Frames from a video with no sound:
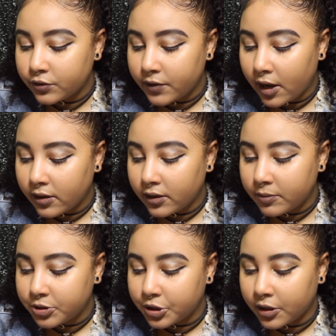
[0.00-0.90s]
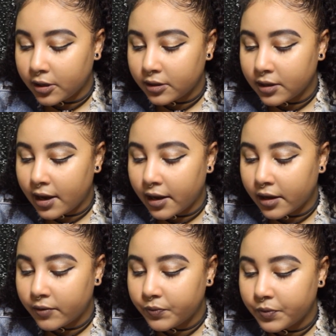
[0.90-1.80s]
juvenile and immature
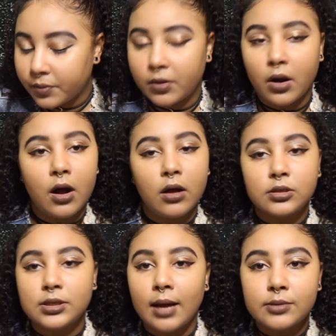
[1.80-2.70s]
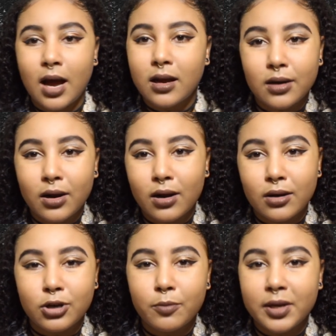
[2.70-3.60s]
like girl stop talking to
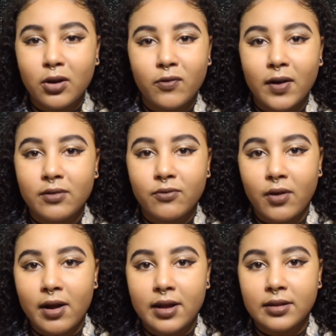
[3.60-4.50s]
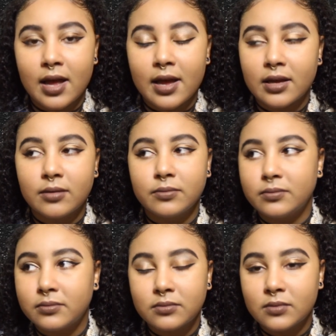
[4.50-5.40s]
her don't be her fucking friend like
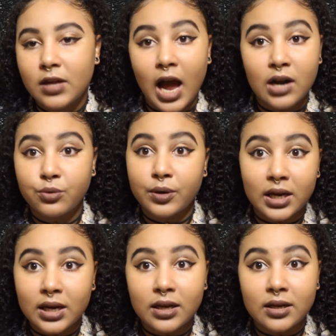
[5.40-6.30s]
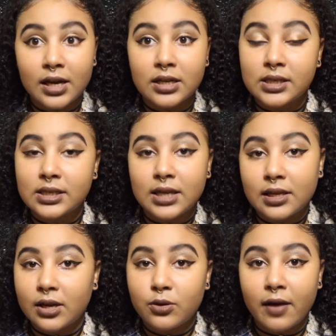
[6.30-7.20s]
I don't get it and it does
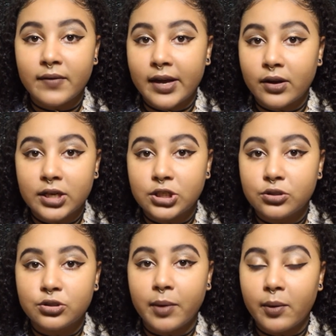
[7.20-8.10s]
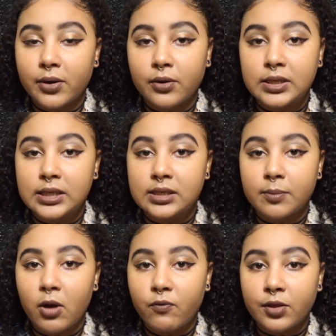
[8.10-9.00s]
sound like you have anger issues you might want to go seek
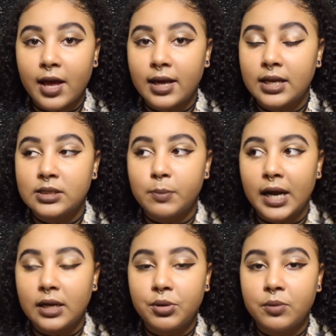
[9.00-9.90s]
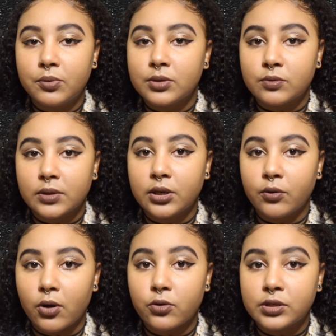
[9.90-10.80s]
some help for that because biting people is really
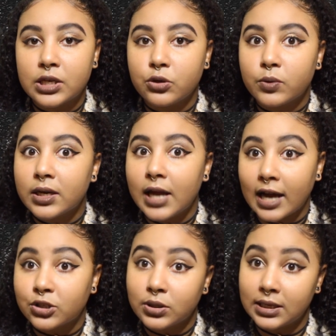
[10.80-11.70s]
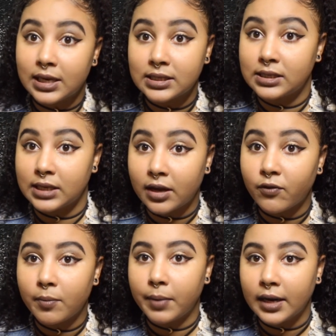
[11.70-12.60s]
gross and you could actually get
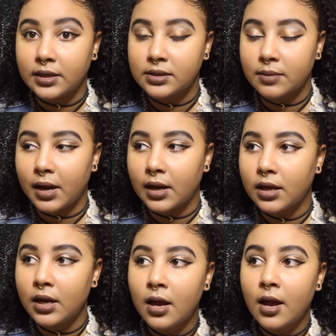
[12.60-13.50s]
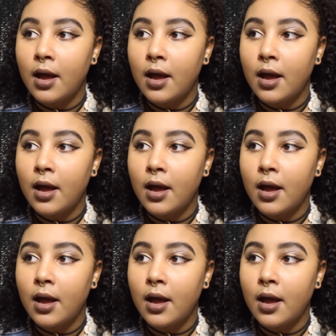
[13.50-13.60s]
sick from biting somebody